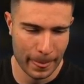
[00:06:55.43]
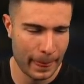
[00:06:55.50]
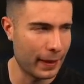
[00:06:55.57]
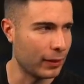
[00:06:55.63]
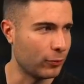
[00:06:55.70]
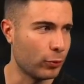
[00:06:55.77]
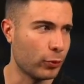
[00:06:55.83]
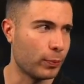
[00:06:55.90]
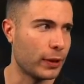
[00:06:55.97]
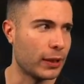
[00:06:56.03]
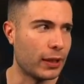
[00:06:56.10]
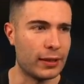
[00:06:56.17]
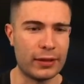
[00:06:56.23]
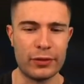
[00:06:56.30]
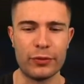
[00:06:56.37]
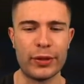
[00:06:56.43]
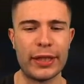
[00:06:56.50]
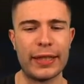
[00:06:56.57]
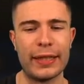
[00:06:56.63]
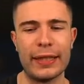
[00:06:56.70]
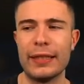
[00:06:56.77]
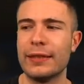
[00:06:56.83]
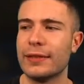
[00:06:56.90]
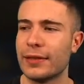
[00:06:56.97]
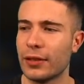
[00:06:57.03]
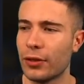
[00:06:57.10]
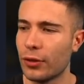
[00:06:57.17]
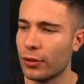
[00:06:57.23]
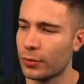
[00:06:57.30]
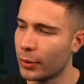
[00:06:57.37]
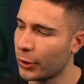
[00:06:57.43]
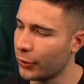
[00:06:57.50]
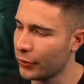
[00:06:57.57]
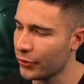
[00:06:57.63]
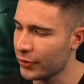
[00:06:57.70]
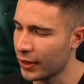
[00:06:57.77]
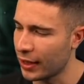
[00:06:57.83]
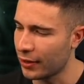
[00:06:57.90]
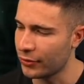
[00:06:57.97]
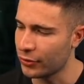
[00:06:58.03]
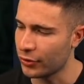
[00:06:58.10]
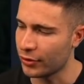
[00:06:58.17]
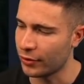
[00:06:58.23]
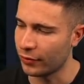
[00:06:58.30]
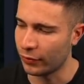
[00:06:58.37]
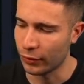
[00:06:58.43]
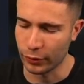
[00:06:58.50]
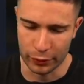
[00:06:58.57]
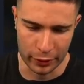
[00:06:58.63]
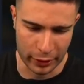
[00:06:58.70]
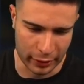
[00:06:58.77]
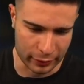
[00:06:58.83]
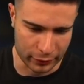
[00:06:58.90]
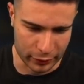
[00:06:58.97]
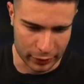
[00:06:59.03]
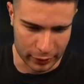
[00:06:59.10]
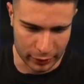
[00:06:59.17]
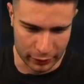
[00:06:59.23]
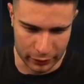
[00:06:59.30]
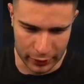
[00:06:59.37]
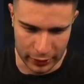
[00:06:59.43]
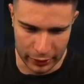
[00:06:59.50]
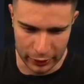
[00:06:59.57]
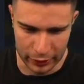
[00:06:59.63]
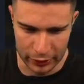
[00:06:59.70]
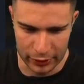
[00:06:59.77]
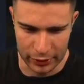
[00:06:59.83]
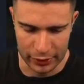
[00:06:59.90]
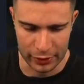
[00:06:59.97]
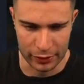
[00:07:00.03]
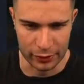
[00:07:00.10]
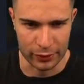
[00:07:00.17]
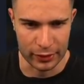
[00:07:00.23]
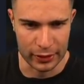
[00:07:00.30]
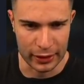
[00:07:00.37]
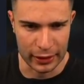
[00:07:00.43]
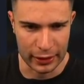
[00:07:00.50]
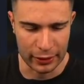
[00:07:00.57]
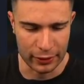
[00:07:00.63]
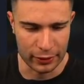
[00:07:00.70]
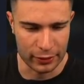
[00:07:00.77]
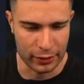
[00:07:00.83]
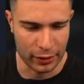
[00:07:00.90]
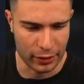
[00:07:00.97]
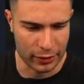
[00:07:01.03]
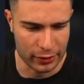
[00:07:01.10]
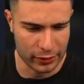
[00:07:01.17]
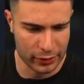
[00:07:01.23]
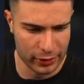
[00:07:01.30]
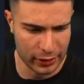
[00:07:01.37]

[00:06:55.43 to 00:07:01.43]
It would be nice if we get an insta gold bonus now and just a full recovery on the video, because this is a ridiculous loss.